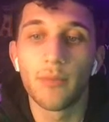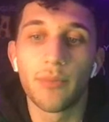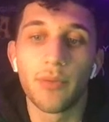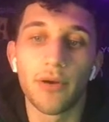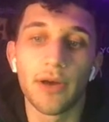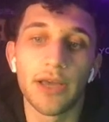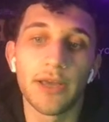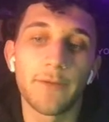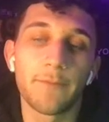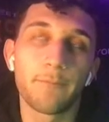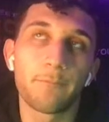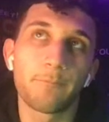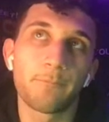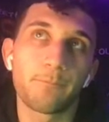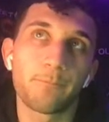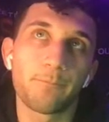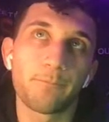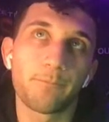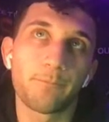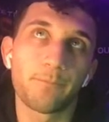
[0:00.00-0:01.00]
But
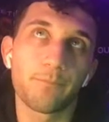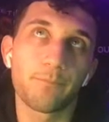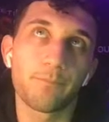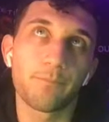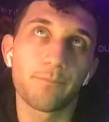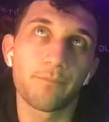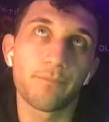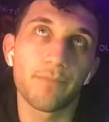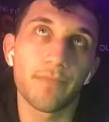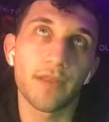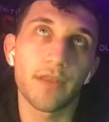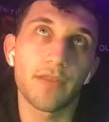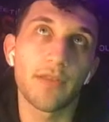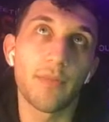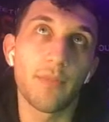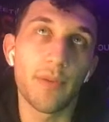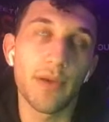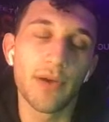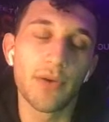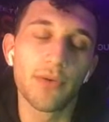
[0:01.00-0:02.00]
the
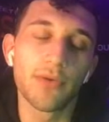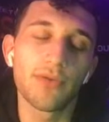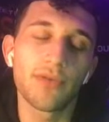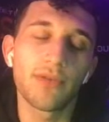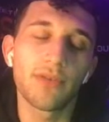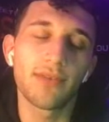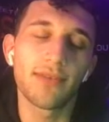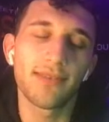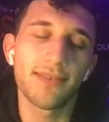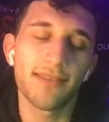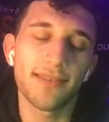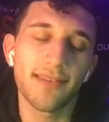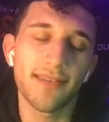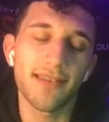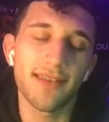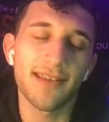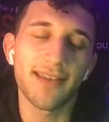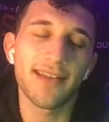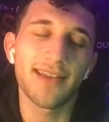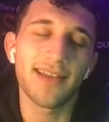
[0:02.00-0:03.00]
Bills,
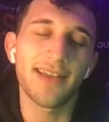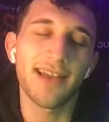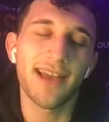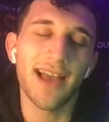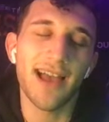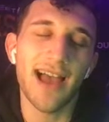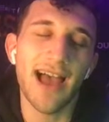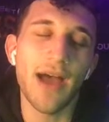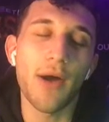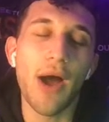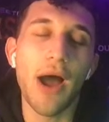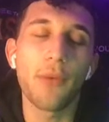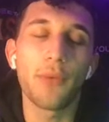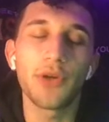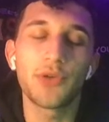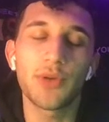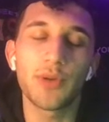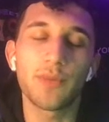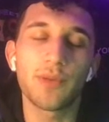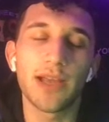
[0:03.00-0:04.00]
I
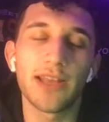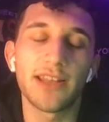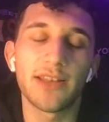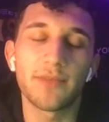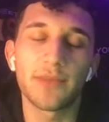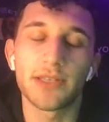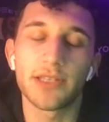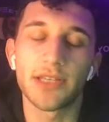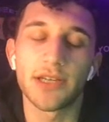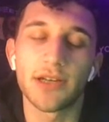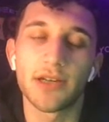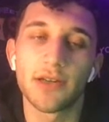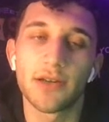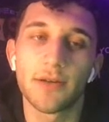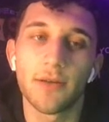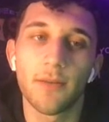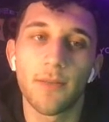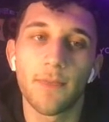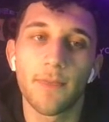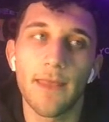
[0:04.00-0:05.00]
wish we played them this year.
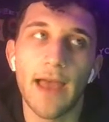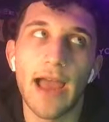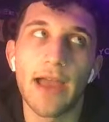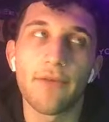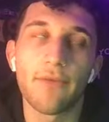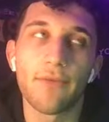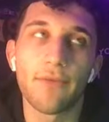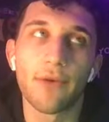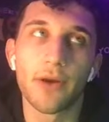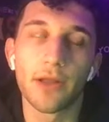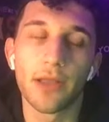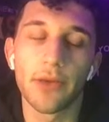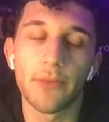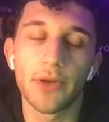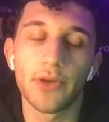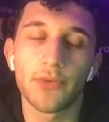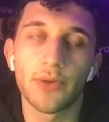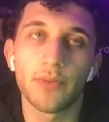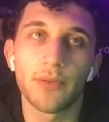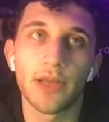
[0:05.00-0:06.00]
I really
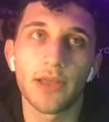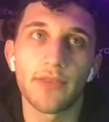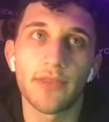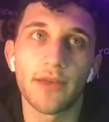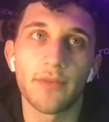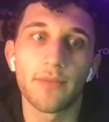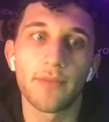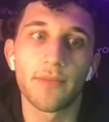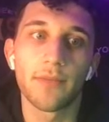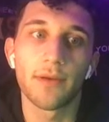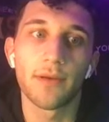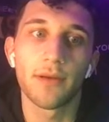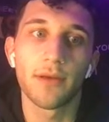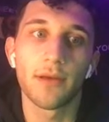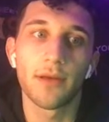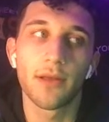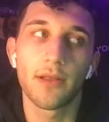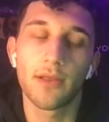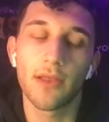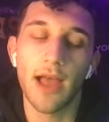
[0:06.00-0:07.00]
wish we played them.
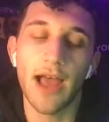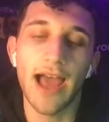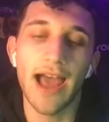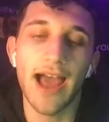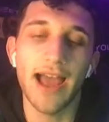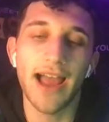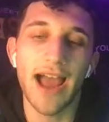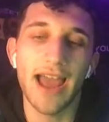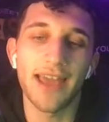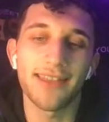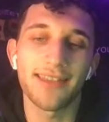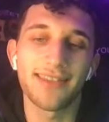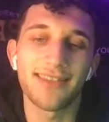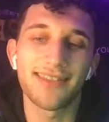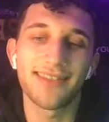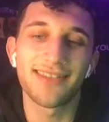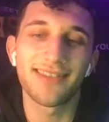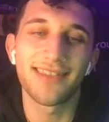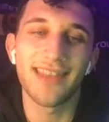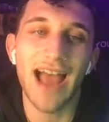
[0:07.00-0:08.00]
Right.
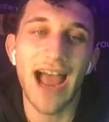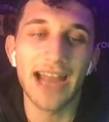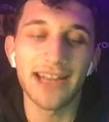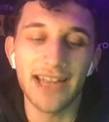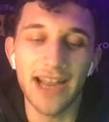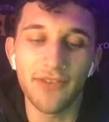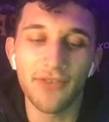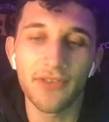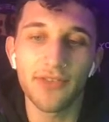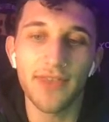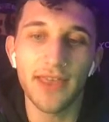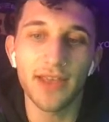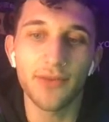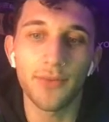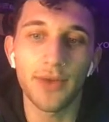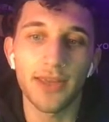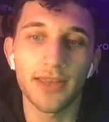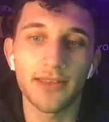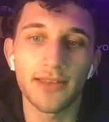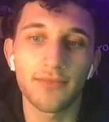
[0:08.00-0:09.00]
I definitely think we
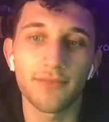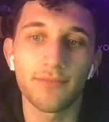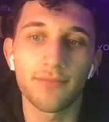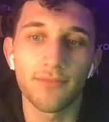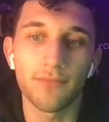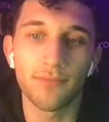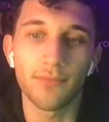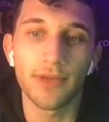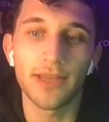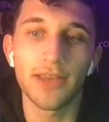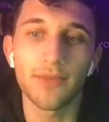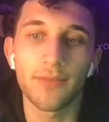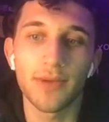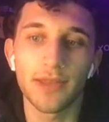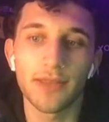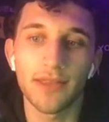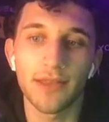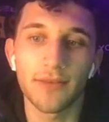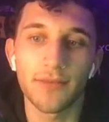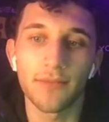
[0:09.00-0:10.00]
could
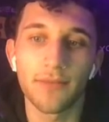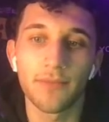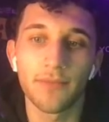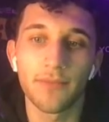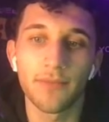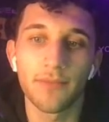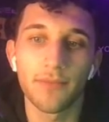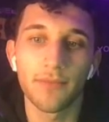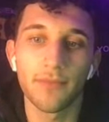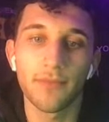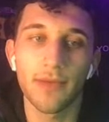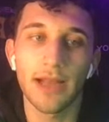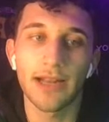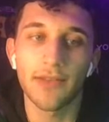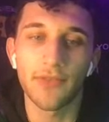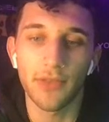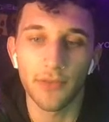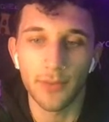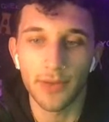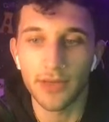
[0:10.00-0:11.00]
beat them. I
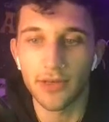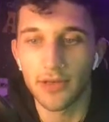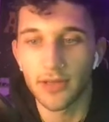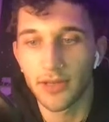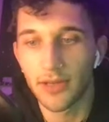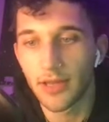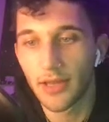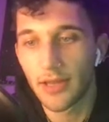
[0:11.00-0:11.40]
definitely think we could.